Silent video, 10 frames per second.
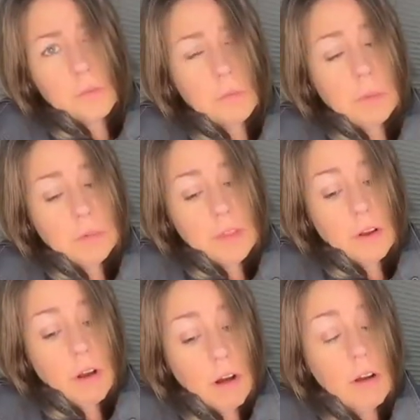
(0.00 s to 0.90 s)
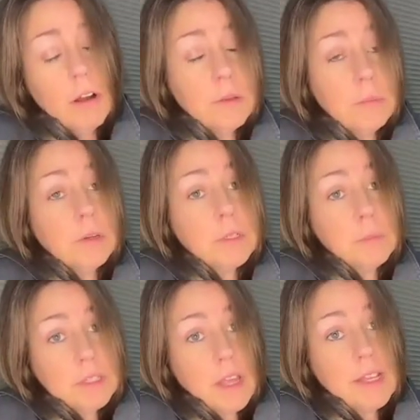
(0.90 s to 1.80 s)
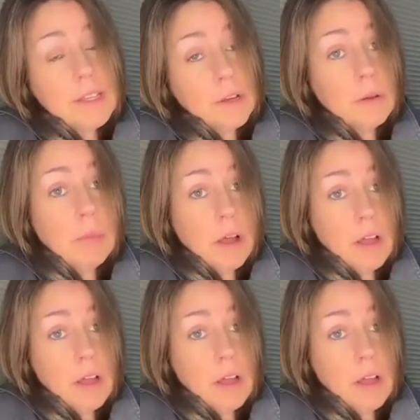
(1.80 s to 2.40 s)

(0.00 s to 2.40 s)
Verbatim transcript: Just remember, there are other books besides Harry